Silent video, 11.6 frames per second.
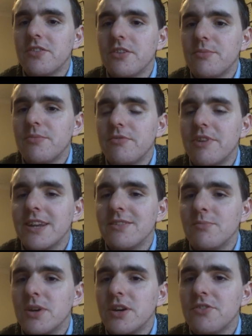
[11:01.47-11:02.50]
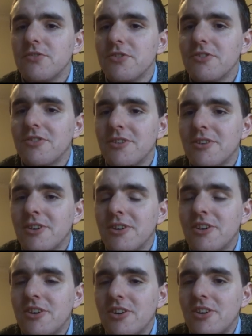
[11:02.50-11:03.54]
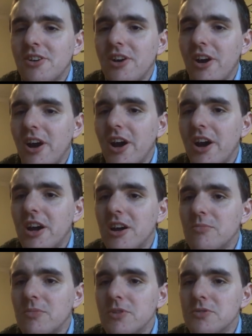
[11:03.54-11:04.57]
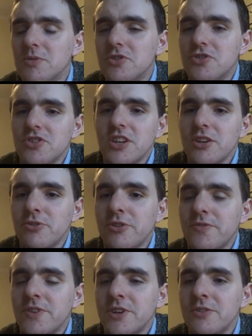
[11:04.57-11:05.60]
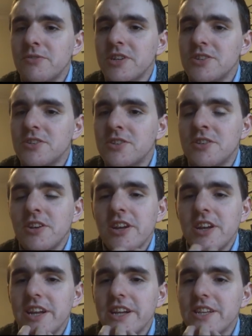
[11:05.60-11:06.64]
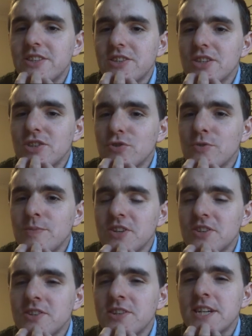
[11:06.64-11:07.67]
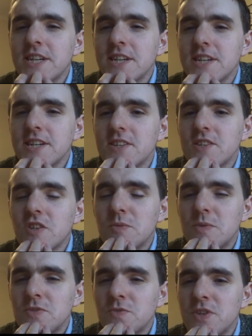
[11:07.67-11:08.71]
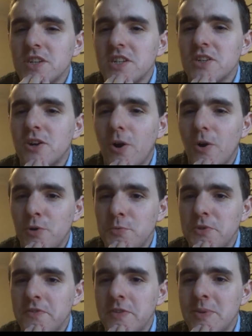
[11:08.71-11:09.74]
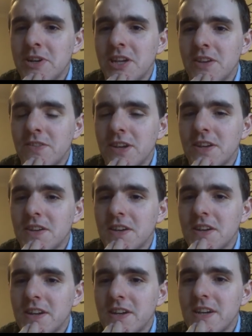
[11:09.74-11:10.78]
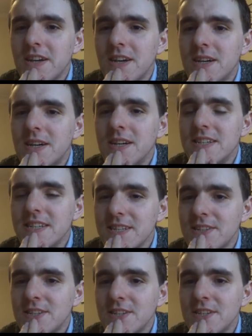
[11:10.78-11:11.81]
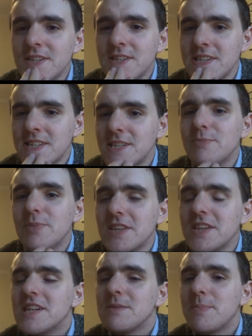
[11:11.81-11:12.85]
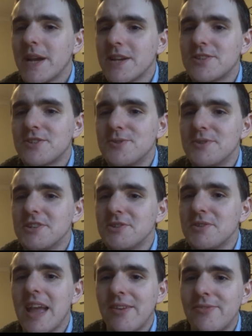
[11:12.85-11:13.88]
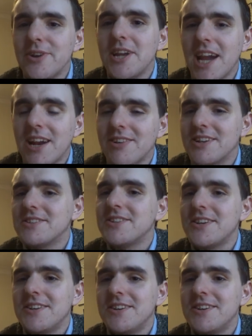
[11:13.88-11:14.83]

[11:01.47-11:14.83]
some random person Um, who is just killed off for no reason. It's it's almost like someone's writing a horror movie but giving a decent sympathetic backstory to every character.